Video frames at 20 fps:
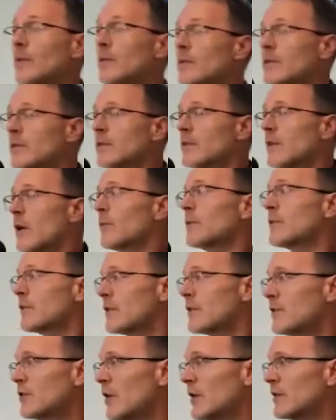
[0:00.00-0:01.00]
gonna
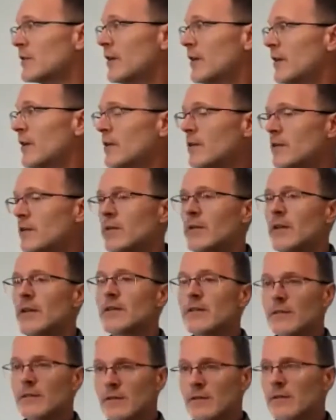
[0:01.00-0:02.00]
suggest here,
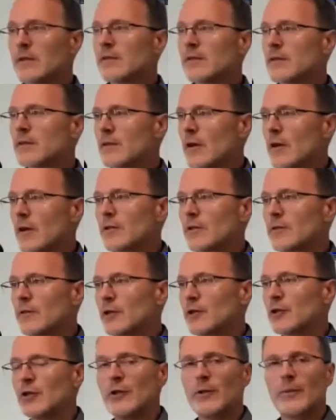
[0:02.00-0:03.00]
this is
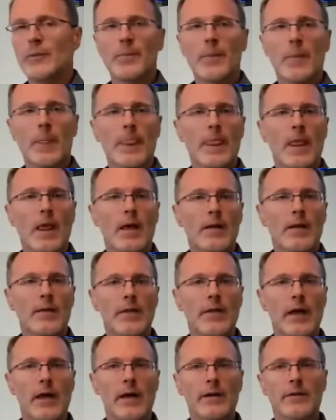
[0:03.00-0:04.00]
controversial,
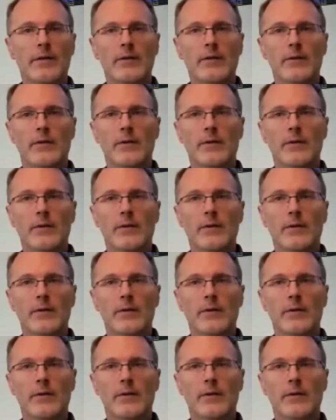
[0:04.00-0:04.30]
that